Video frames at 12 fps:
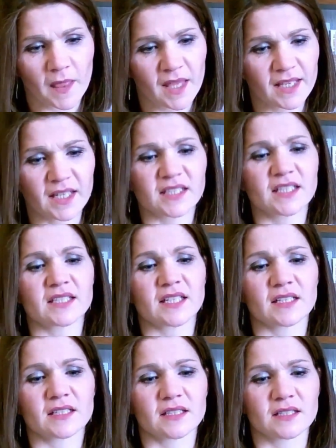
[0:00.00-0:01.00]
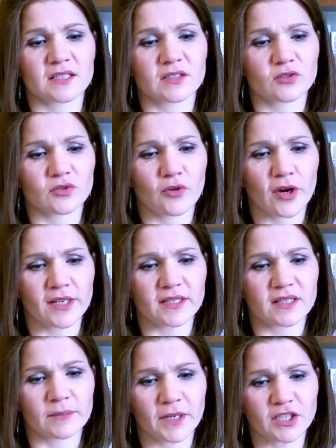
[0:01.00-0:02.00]
He let his senses
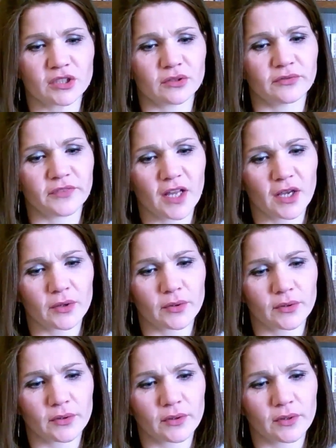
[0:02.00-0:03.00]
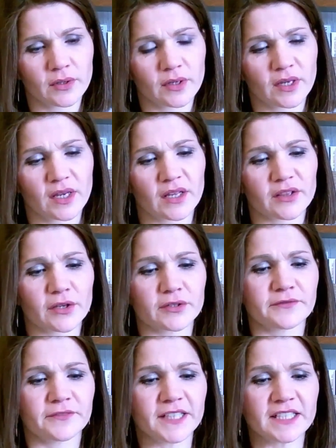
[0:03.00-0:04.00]
trace the magical flow,
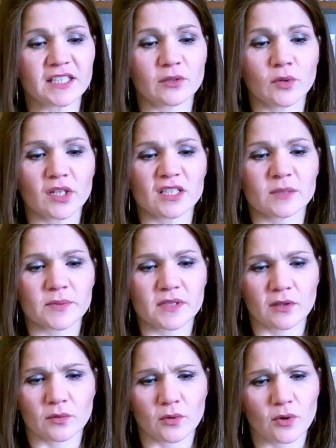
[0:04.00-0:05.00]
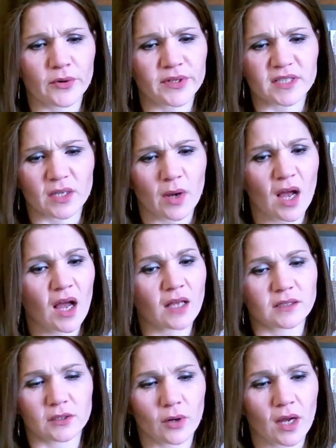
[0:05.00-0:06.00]
those fleeting wisps that were always so
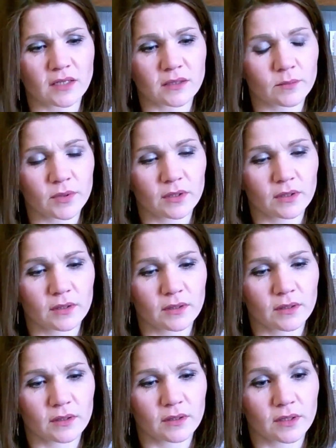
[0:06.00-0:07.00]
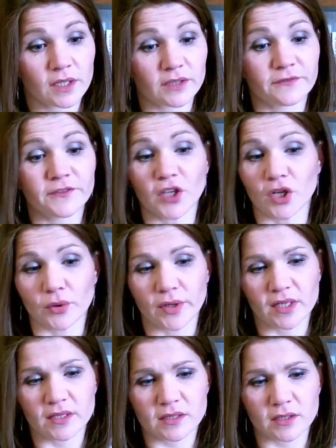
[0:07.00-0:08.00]
hard to grasp. His
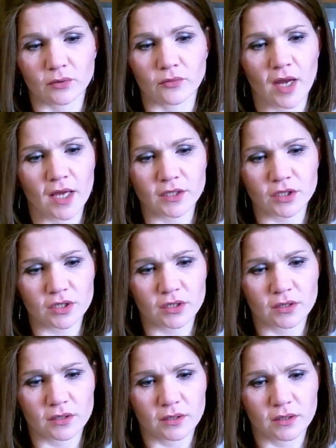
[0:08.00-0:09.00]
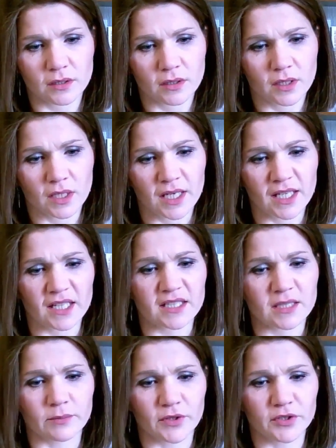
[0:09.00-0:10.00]
fury still raged. He let
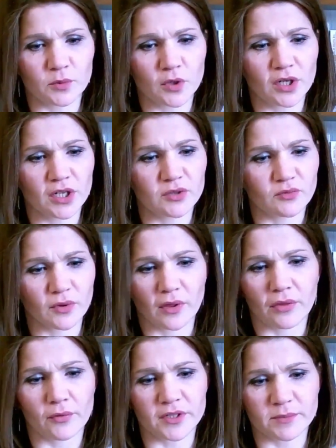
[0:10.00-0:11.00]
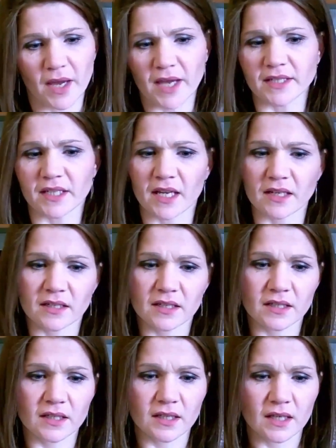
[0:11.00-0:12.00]
his mother's words run through his mind again,
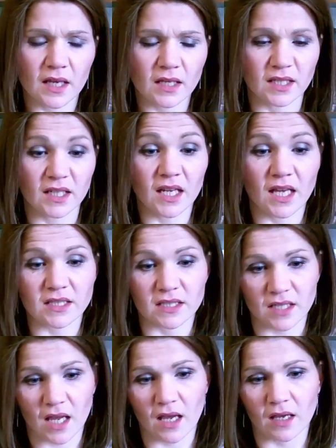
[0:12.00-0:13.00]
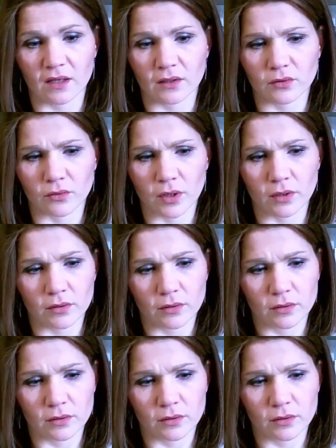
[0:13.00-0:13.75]
and he let his ire grow.